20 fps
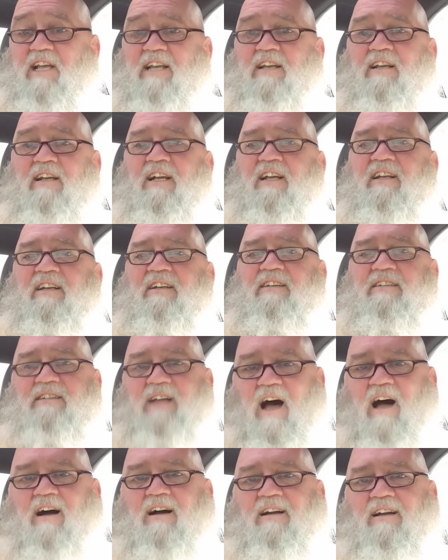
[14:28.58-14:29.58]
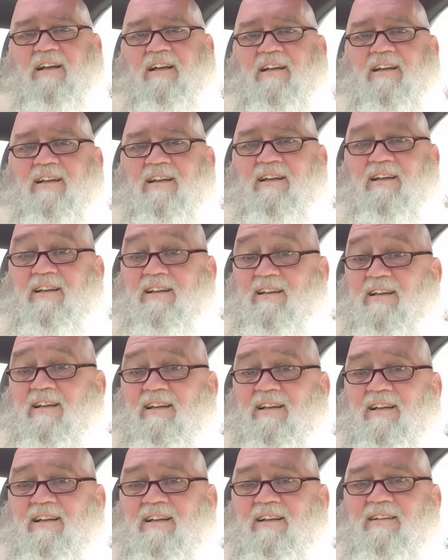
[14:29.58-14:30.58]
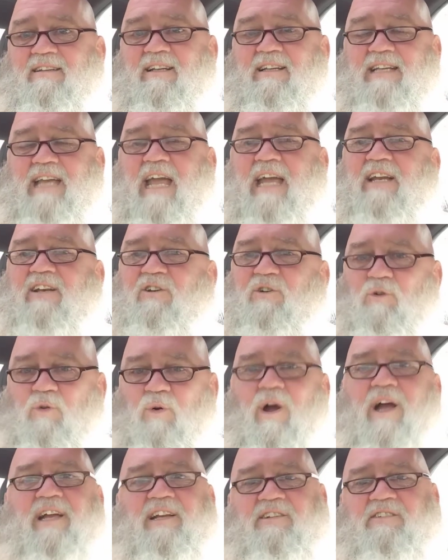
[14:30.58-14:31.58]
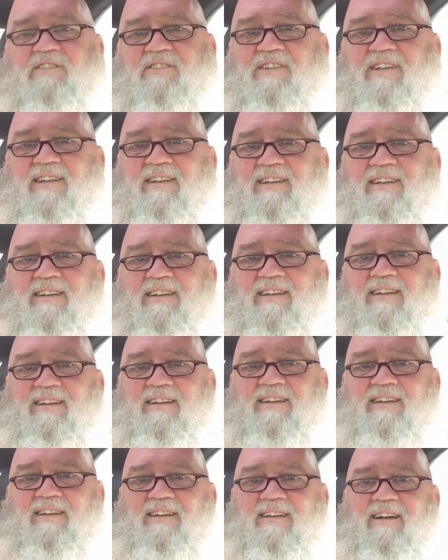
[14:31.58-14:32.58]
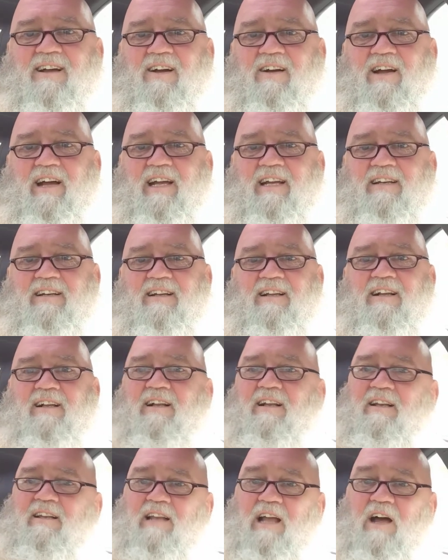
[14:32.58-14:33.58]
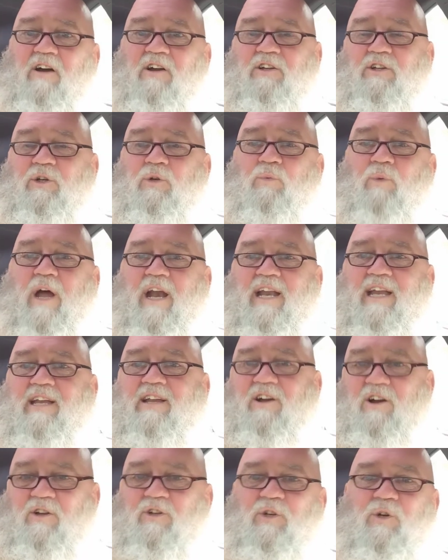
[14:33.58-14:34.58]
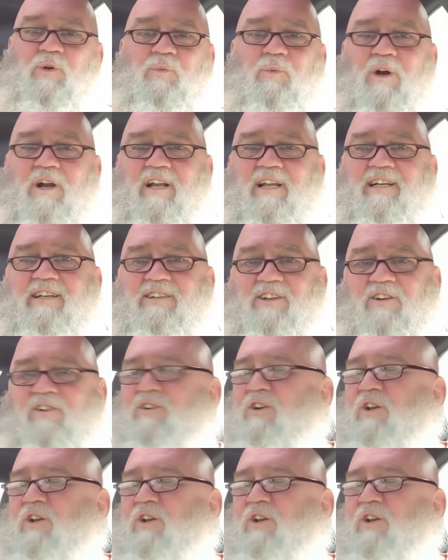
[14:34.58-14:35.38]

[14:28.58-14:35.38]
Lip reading: said, dung to gain Christ. All right? Now, are you ready? Are you willing to